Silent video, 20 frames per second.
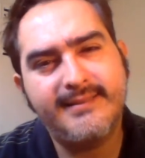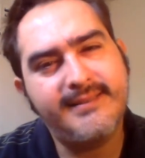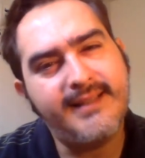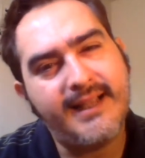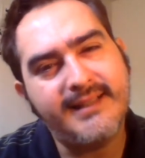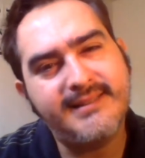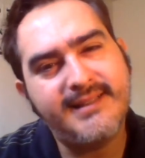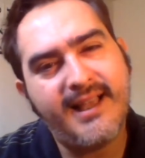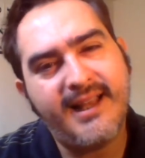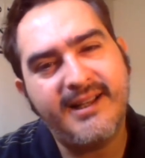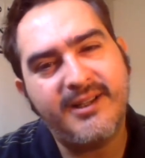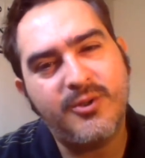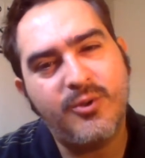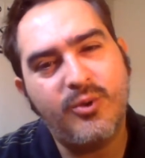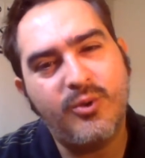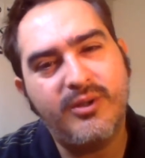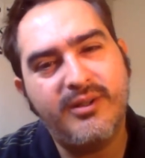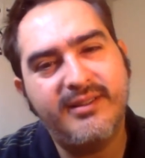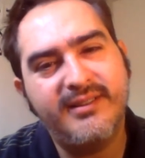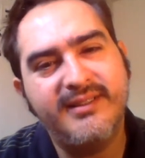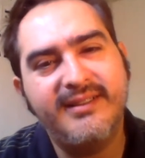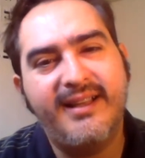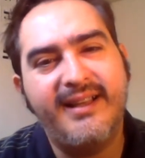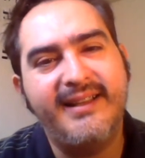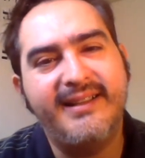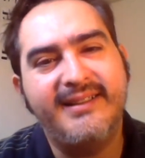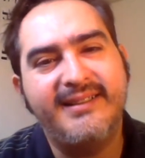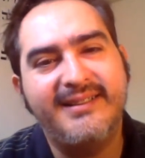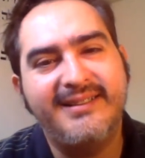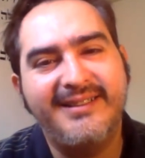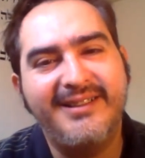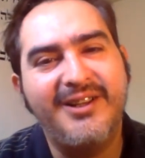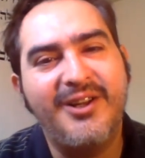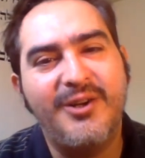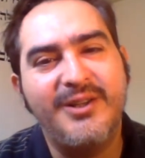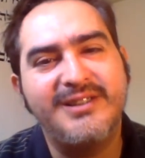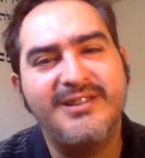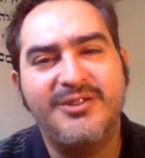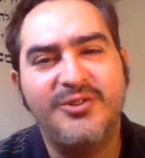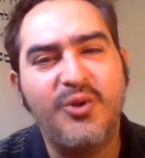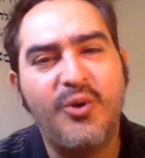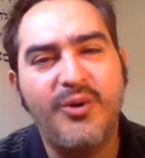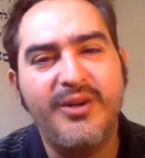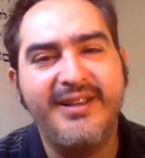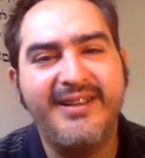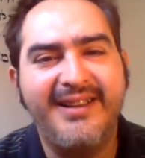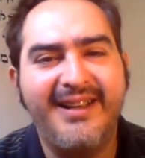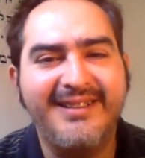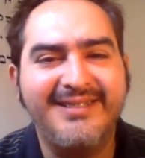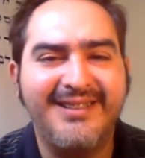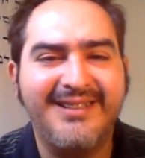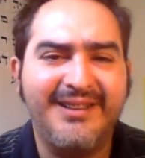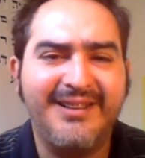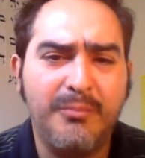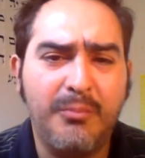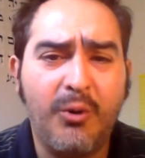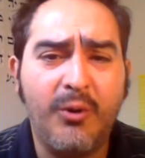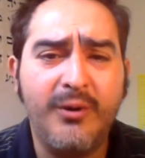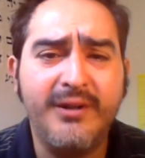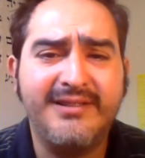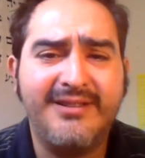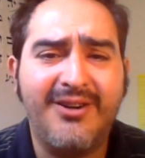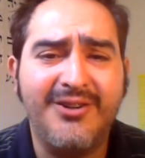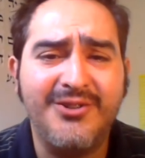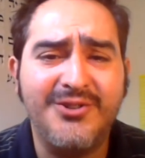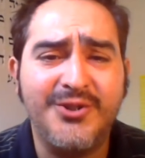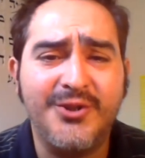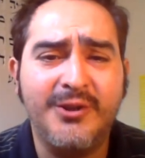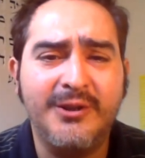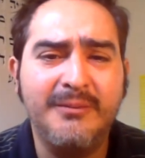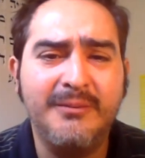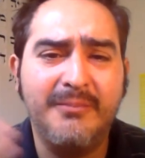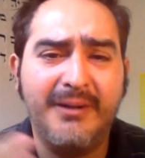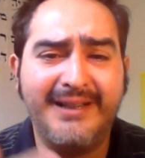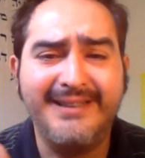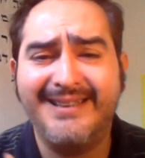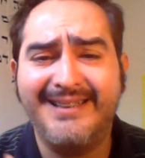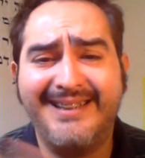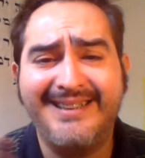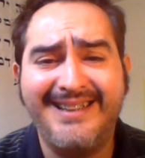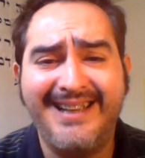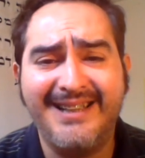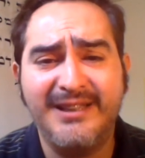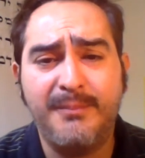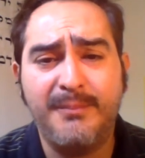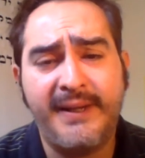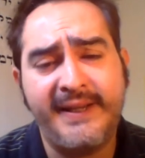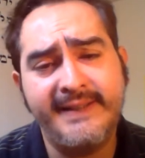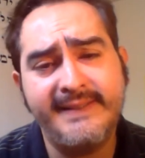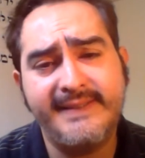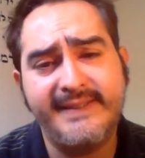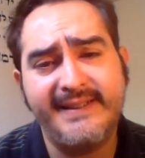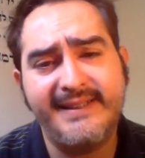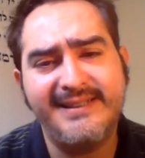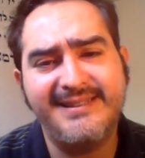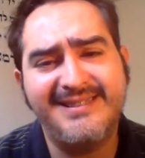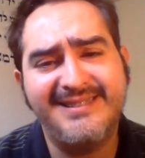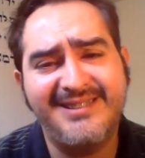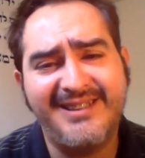That's kind of cool. Like, you know, it's a toy, it's a boy's cartoon, but it's like he has pink seats.